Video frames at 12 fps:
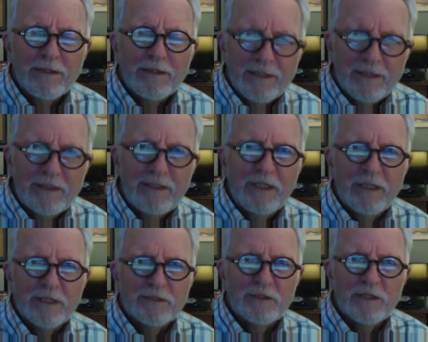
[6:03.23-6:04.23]
in the
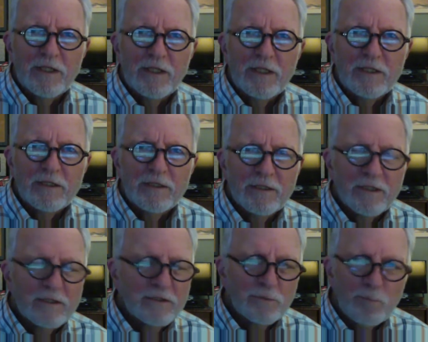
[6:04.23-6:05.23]
essay
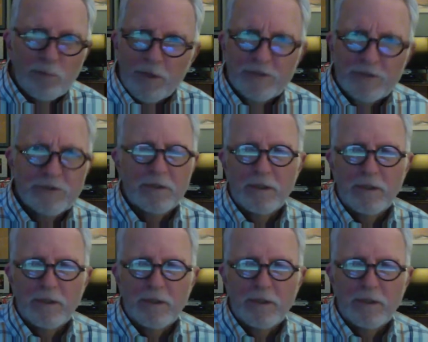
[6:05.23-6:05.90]
explicitly.